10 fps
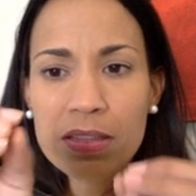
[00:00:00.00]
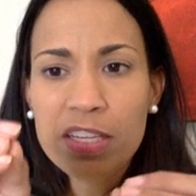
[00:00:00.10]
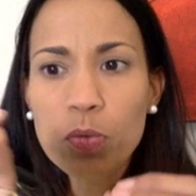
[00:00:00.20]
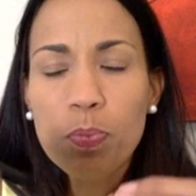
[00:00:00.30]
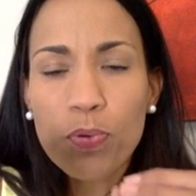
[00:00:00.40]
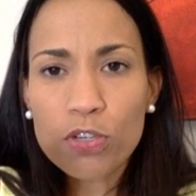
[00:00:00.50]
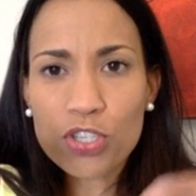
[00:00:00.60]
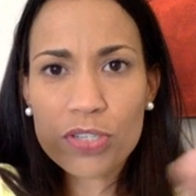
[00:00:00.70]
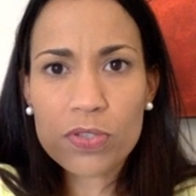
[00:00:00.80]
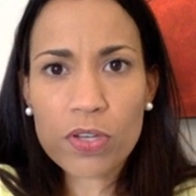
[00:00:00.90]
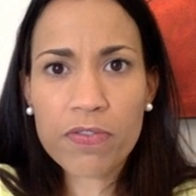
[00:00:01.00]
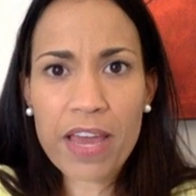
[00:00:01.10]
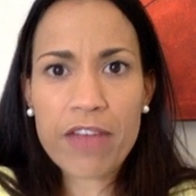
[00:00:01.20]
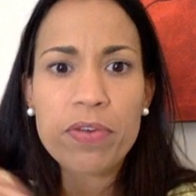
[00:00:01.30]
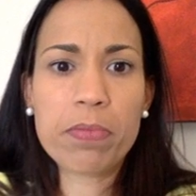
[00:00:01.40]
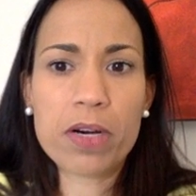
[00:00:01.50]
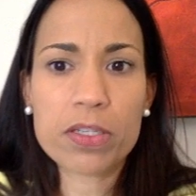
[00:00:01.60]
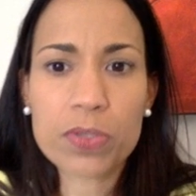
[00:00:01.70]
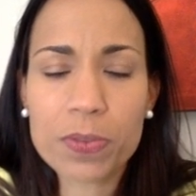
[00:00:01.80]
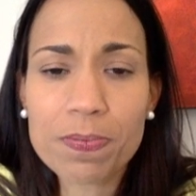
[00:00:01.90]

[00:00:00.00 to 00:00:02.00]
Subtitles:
little portions of every muscle,